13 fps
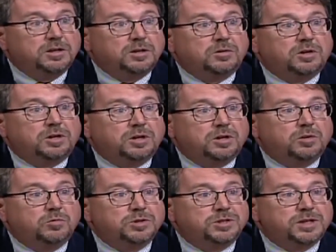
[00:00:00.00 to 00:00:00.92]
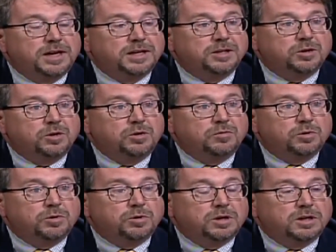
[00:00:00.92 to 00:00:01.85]
resigned
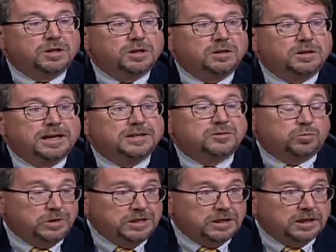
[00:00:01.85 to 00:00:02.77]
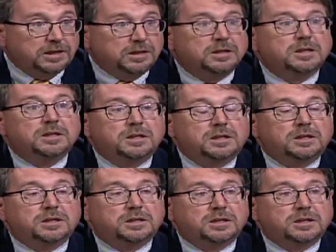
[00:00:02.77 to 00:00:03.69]
over last weekend.
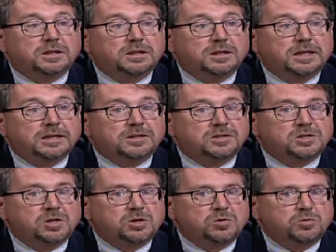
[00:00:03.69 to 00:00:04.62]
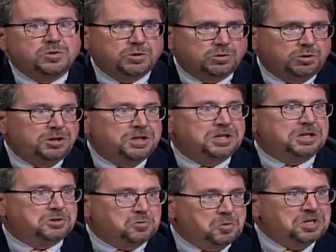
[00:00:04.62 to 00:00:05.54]
And so you're looking
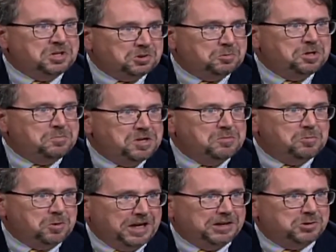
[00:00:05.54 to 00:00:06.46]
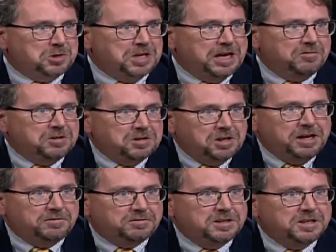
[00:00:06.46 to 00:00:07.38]
at 23 people actually having
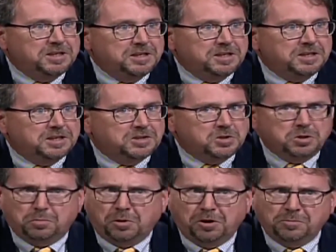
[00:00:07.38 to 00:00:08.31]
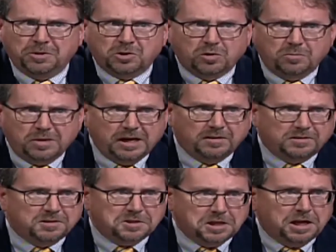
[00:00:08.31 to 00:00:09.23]
left. So the parliamentary math
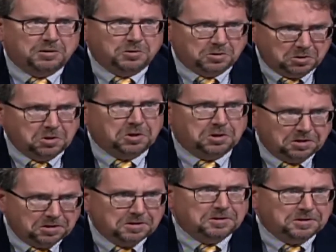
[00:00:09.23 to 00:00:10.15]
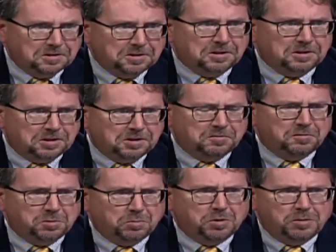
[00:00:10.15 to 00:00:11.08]
does not look good for
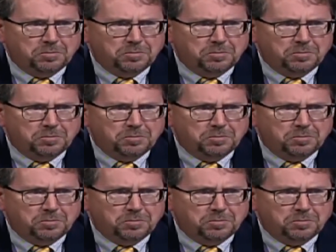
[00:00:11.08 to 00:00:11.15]
the Prime